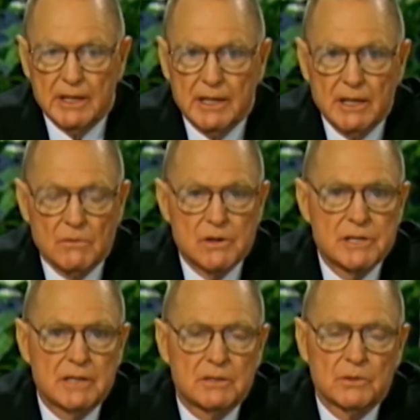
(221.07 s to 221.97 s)
In other words,
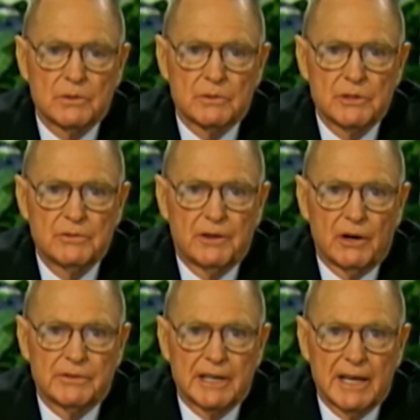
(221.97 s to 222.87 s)
they tore the roof
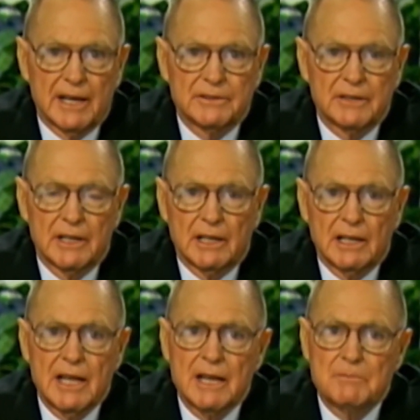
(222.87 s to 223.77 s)
off the house,
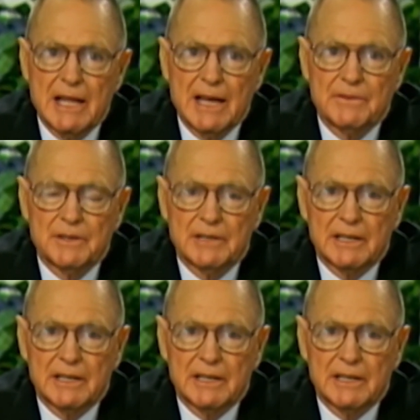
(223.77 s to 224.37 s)
let him down through.